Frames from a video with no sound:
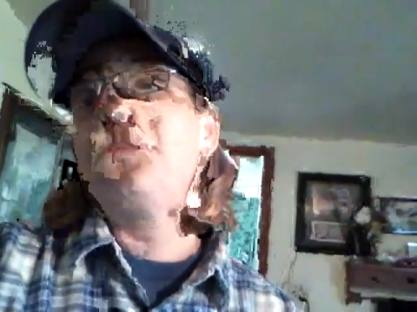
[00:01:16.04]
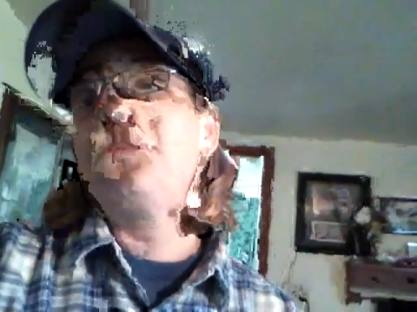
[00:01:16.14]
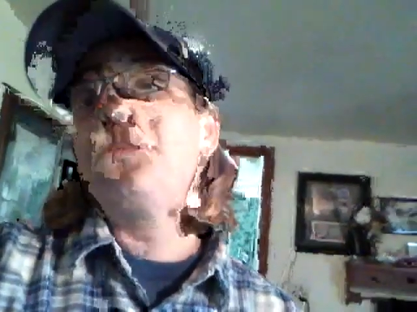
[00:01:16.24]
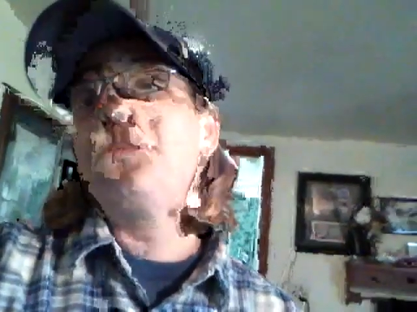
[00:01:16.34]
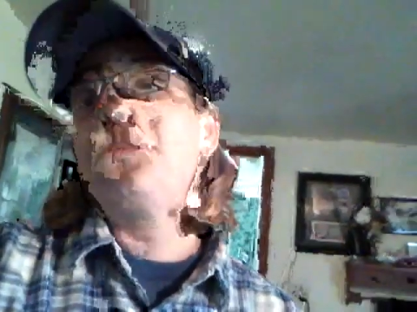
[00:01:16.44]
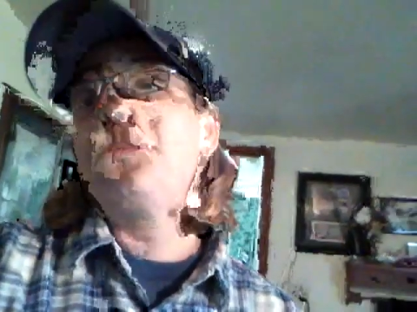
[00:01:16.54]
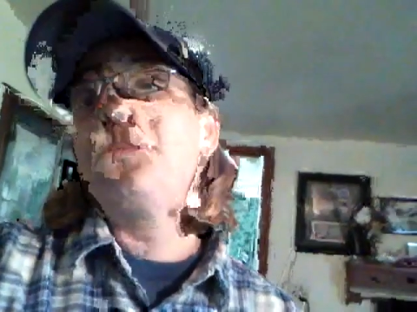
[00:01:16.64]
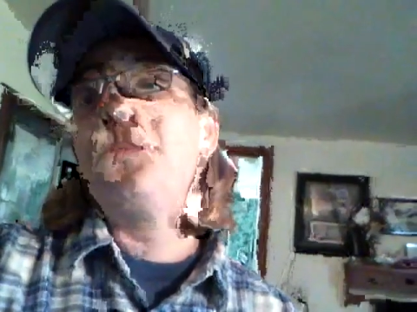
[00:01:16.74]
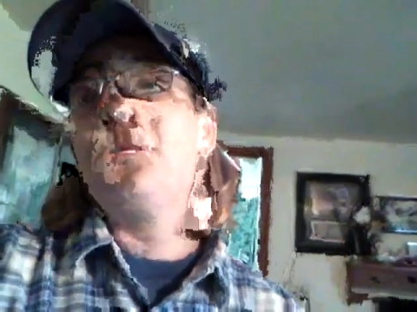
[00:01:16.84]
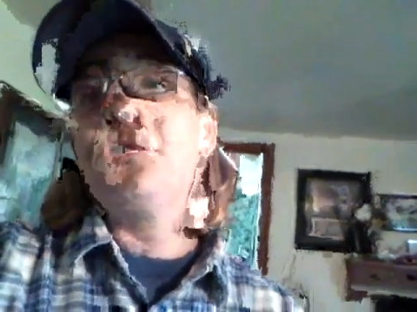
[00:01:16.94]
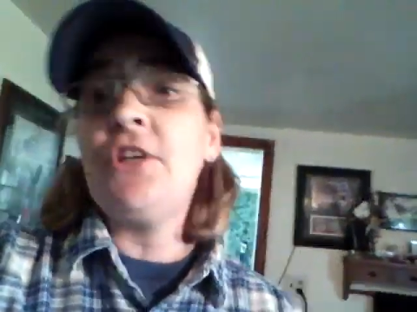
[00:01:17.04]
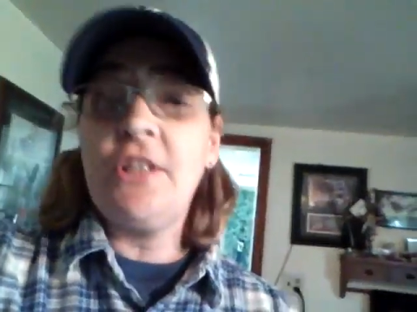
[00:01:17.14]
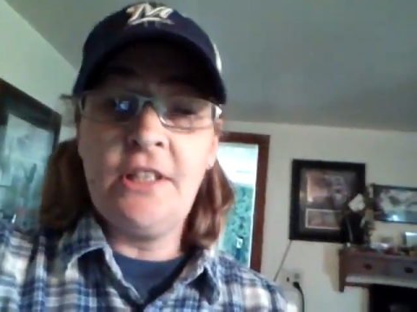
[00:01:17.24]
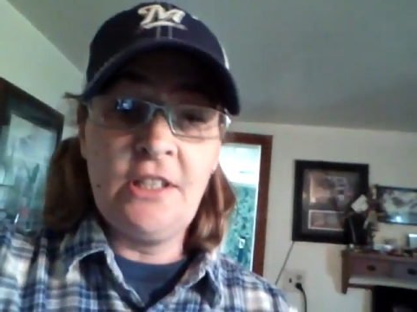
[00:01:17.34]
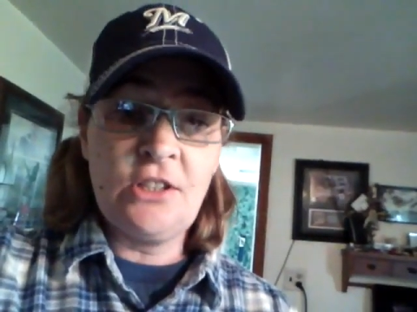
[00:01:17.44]
but that would be
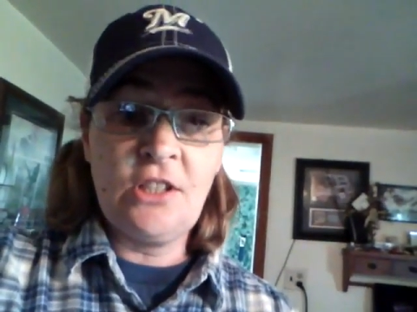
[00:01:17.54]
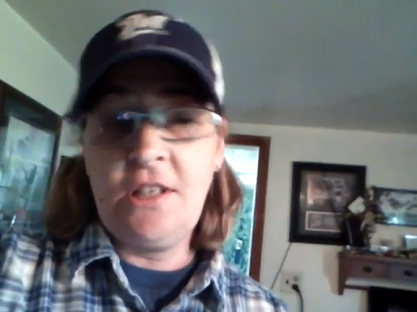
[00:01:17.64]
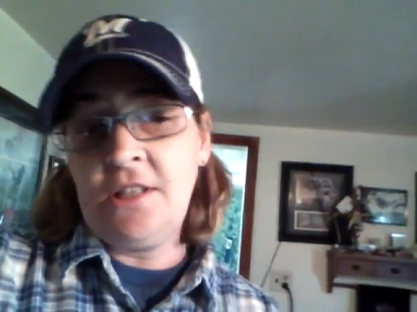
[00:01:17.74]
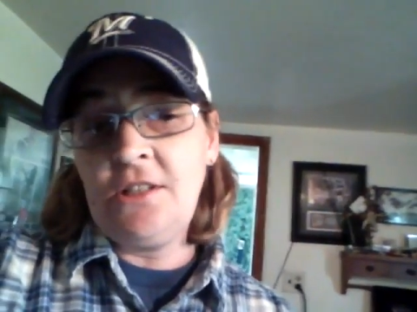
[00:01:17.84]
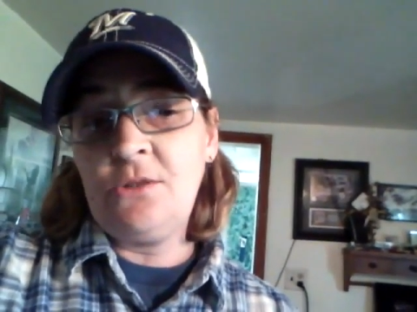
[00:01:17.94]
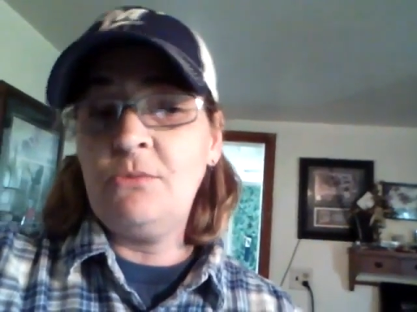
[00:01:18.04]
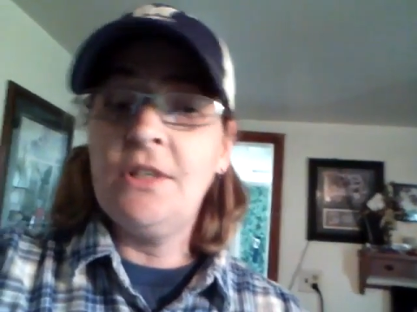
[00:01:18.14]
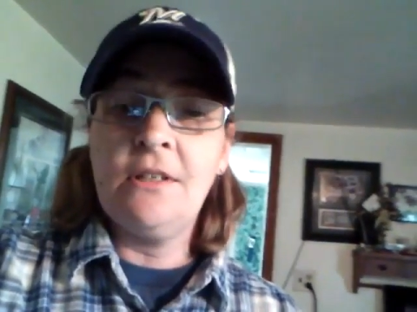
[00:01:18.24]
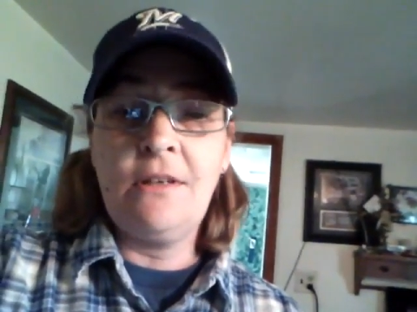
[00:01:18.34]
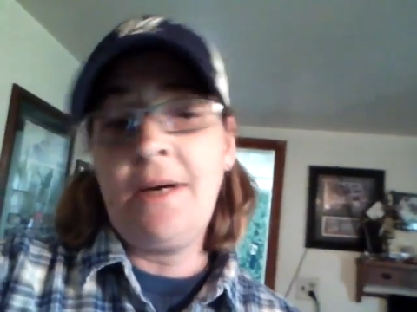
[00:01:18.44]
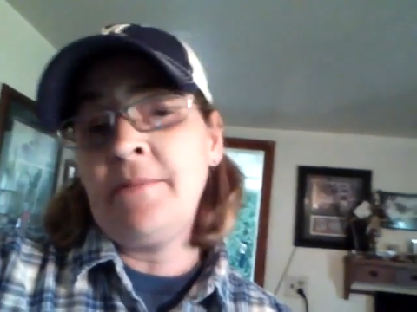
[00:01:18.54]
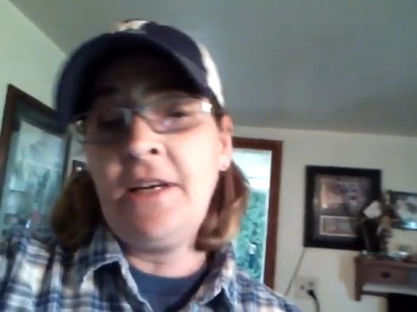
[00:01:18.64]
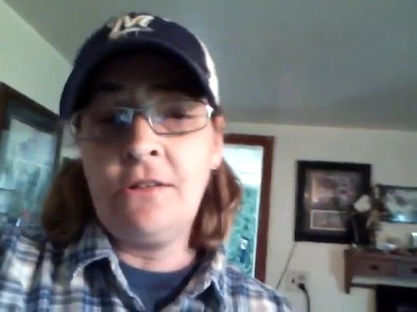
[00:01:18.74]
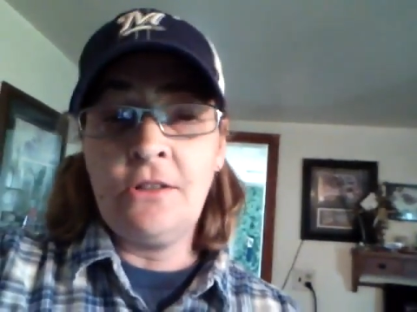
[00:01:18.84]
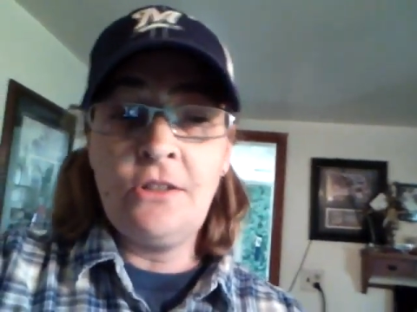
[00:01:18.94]
ridiculous because, well, I'm
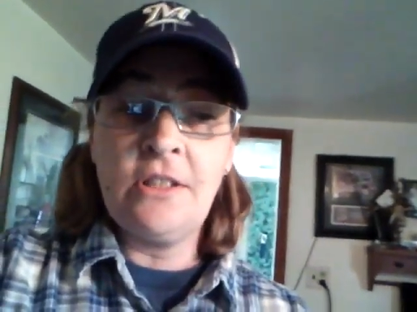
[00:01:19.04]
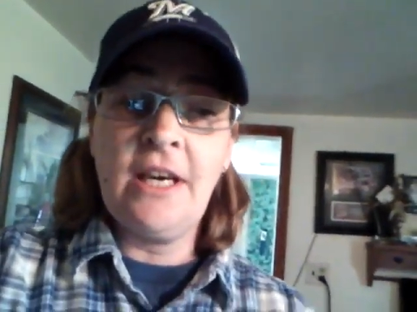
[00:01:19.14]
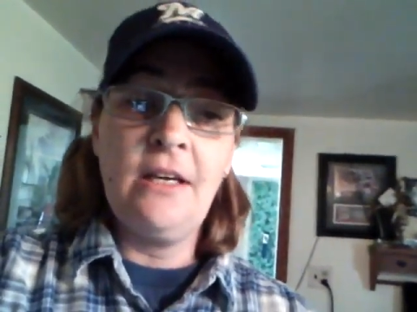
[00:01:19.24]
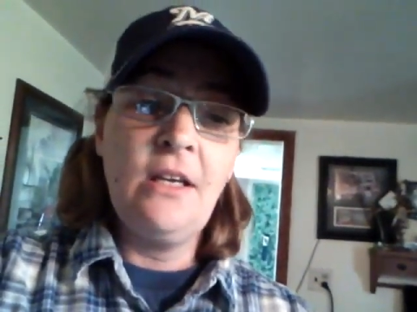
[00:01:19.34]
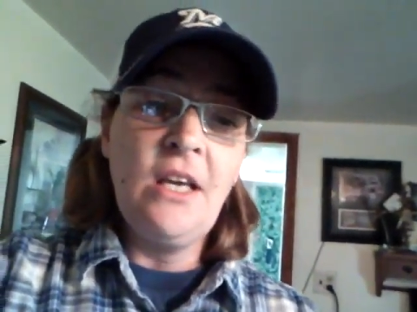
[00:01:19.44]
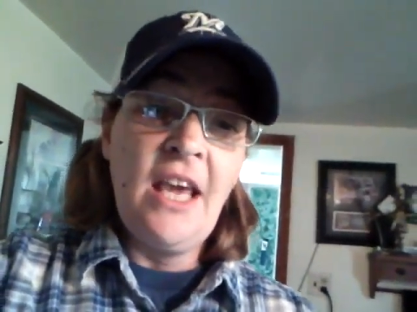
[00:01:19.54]
not going to do that.